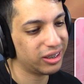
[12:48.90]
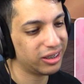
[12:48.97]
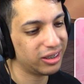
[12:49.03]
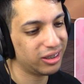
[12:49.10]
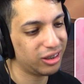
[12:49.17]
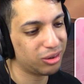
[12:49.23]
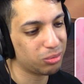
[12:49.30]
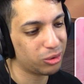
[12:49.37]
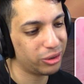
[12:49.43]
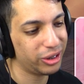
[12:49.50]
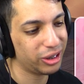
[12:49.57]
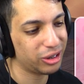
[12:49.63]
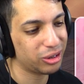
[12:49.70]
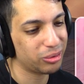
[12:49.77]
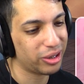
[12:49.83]
this
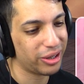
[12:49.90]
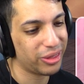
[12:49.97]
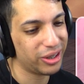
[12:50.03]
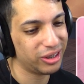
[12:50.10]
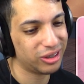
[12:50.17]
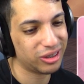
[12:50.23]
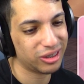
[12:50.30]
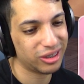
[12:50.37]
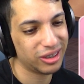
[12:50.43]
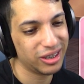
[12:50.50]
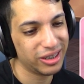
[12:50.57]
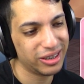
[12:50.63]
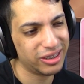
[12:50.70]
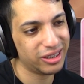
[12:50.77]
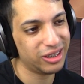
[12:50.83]
morning to write this?
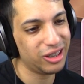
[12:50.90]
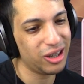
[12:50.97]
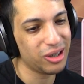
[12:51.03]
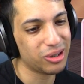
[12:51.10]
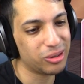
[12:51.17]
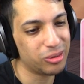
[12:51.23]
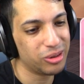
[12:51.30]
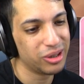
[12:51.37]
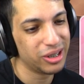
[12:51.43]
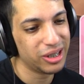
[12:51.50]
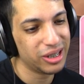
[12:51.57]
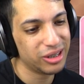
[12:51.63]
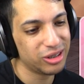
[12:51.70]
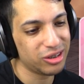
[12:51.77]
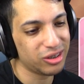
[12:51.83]
No,
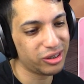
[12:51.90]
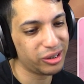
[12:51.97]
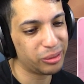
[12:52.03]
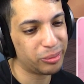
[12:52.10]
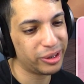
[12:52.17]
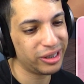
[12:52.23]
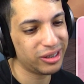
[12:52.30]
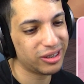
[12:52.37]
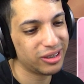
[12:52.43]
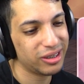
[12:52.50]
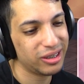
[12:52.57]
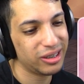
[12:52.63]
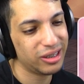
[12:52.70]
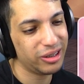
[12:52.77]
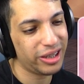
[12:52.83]
just a little bit.
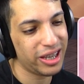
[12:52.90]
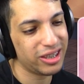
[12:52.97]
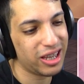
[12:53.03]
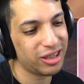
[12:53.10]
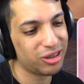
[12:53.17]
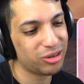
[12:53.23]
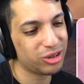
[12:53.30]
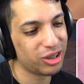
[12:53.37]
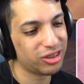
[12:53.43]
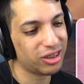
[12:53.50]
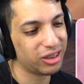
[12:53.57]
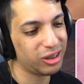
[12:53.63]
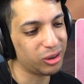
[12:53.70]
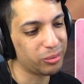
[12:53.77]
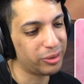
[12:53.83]
You can't answer just a
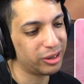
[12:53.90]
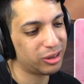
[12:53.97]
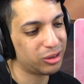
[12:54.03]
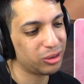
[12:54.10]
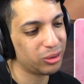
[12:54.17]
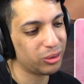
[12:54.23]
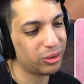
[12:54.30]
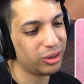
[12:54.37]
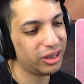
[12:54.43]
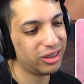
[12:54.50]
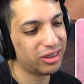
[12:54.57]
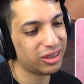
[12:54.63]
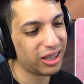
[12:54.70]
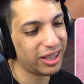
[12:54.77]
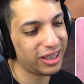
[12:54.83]
little bit too.
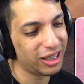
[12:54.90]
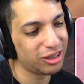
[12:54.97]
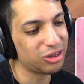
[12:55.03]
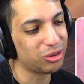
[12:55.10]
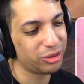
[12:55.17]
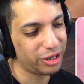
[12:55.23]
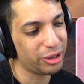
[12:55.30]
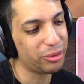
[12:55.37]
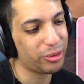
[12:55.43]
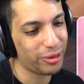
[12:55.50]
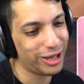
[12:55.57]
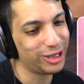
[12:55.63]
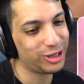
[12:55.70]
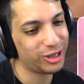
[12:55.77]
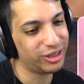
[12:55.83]
It's a yes or no
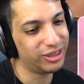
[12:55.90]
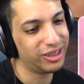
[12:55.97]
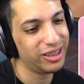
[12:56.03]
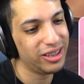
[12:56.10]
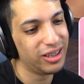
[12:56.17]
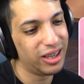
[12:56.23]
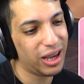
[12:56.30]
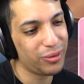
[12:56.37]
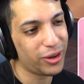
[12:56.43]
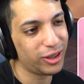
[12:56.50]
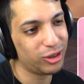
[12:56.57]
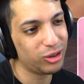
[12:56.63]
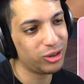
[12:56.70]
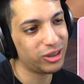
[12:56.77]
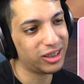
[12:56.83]
question. I forgot
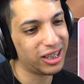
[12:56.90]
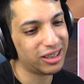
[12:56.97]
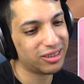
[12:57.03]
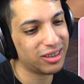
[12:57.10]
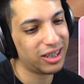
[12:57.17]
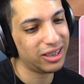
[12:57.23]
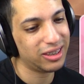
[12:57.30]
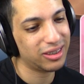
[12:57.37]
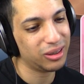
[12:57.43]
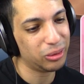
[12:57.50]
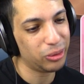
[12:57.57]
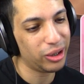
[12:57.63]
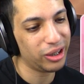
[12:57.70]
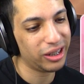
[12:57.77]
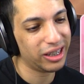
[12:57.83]
to do it last night.
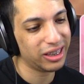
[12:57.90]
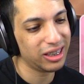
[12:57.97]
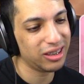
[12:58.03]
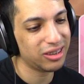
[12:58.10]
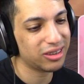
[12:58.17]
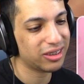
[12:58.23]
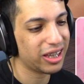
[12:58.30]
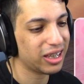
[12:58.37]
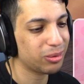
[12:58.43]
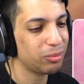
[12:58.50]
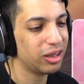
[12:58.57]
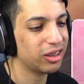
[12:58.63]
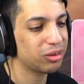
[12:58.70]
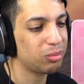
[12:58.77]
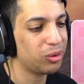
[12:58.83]
Well, at least that
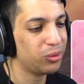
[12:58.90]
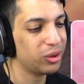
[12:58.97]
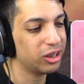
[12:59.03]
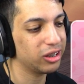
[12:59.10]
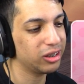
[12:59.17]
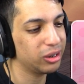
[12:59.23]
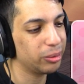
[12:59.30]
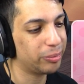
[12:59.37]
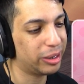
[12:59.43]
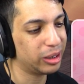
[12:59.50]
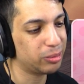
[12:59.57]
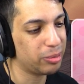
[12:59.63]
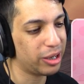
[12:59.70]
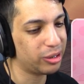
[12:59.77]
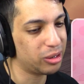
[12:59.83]
makes me feel a little
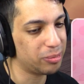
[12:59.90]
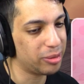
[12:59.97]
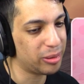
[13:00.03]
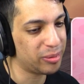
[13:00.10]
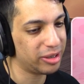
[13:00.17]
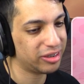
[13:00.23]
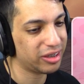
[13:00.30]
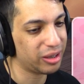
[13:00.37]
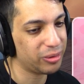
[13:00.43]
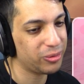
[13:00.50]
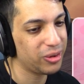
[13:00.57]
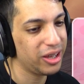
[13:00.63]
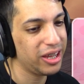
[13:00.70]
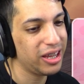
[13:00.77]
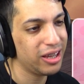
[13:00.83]
bit better about myself.
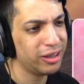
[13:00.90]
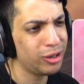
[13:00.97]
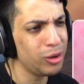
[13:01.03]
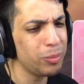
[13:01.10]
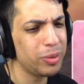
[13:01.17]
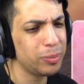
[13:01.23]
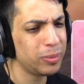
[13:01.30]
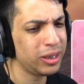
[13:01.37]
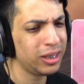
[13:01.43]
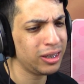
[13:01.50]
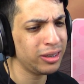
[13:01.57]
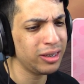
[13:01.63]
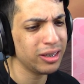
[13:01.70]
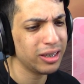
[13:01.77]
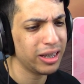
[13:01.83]
Don't be
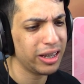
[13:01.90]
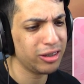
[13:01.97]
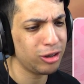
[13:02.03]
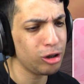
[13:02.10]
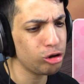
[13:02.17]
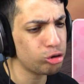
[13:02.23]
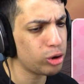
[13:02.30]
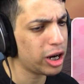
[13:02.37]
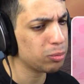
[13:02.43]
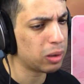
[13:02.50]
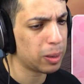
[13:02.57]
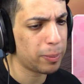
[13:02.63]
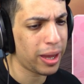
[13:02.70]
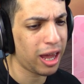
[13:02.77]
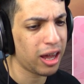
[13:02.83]
mean. I still tried
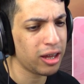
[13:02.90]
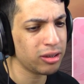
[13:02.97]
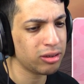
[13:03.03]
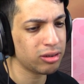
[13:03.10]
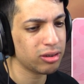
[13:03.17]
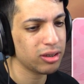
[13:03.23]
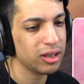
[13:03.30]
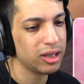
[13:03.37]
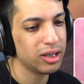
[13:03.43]
my best.